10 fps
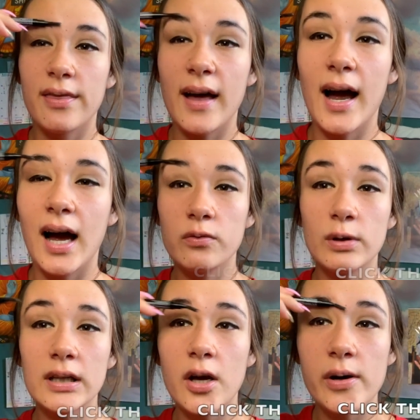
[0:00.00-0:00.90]
that
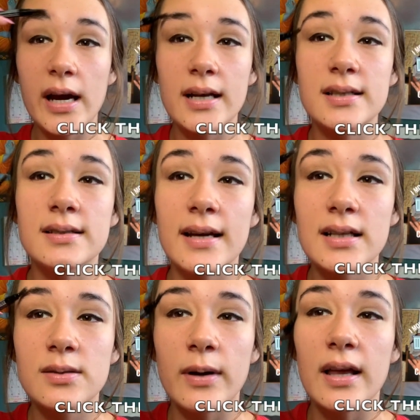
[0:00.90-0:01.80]
relocated
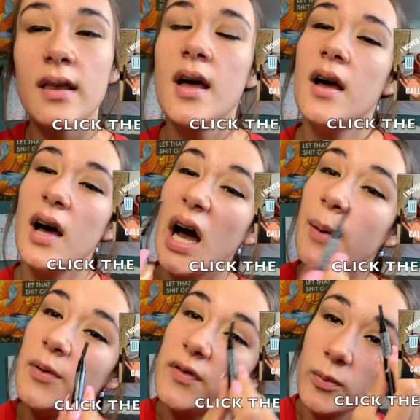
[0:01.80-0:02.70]
states with. I
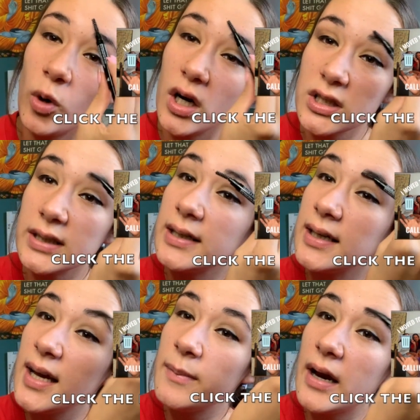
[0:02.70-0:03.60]
moved from Washington and
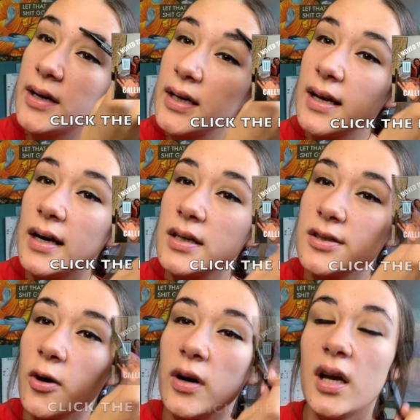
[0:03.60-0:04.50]
came down here to
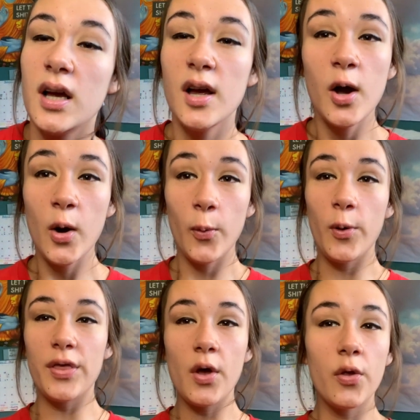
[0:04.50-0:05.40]
Arizona
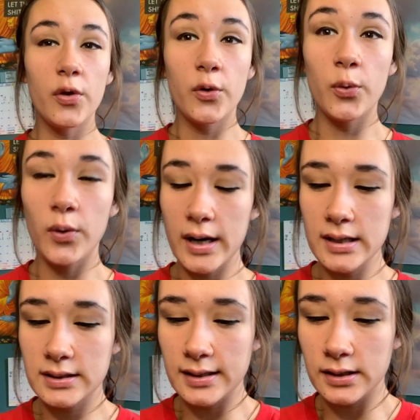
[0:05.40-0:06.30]
with the
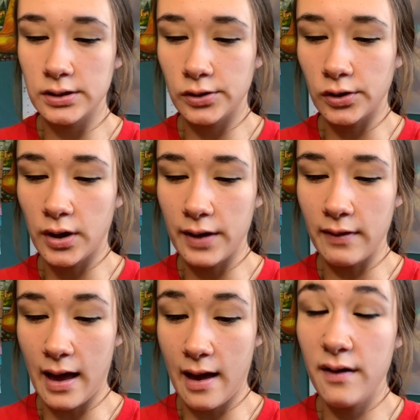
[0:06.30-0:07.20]
craziest girl I've
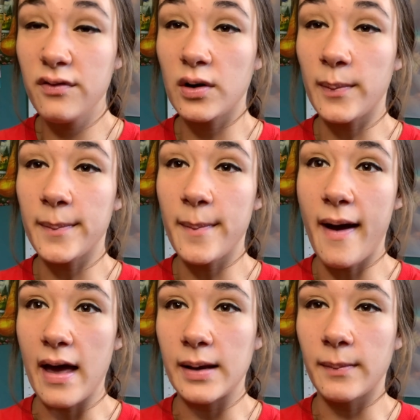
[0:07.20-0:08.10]
ever
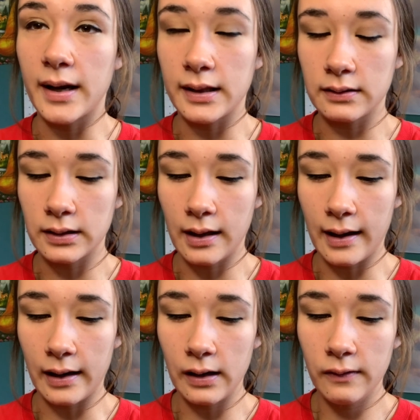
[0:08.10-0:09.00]
met in my
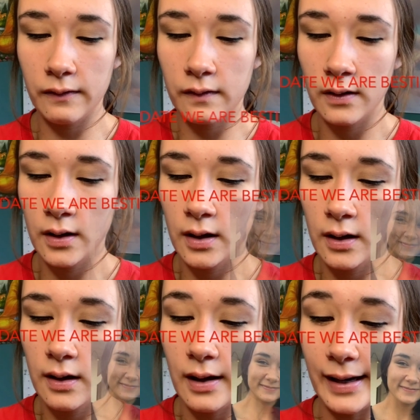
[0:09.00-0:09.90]
life.
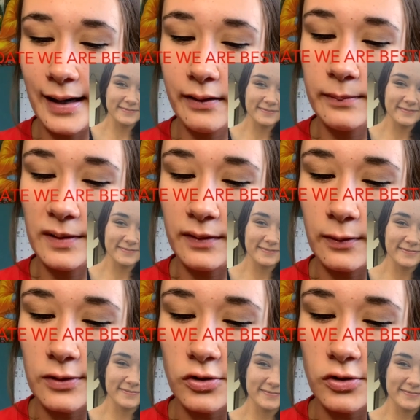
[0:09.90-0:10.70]
And now I'm living with a